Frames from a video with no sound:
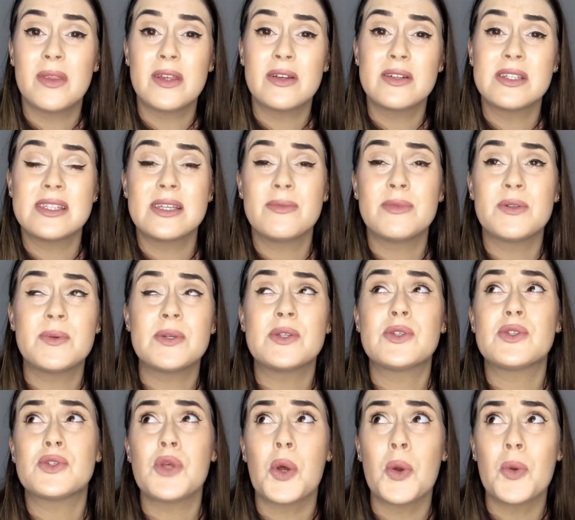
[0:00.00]
There seem to be
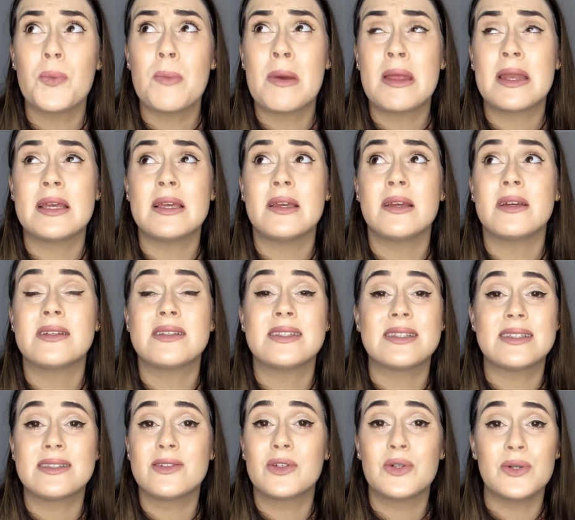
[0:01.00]
so many
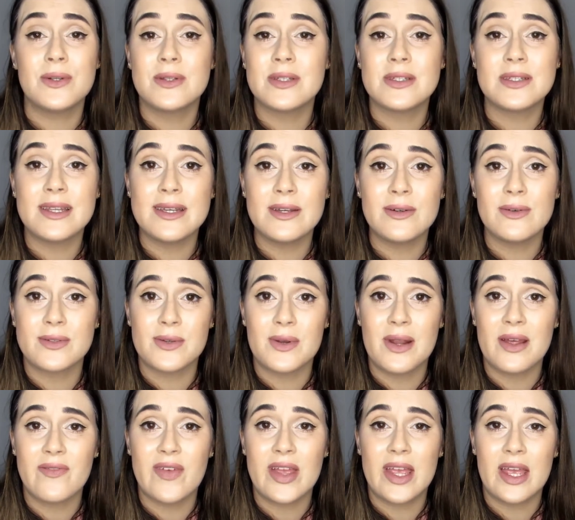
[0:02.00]
good deals on
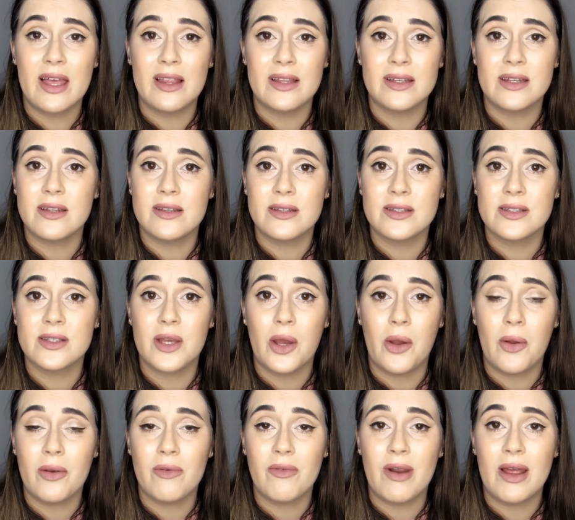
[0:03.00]
advent calendars
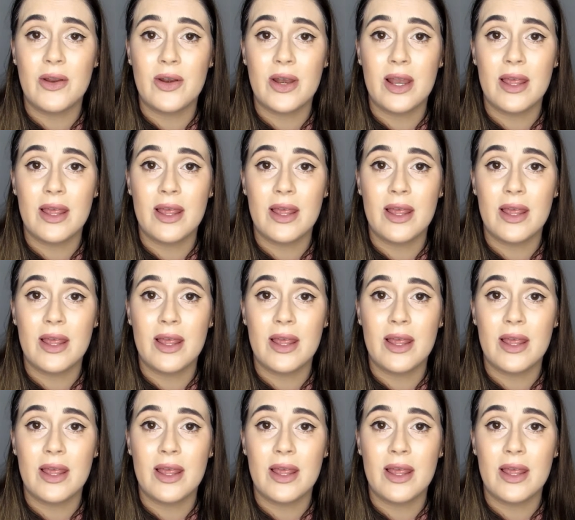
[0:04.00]
going around.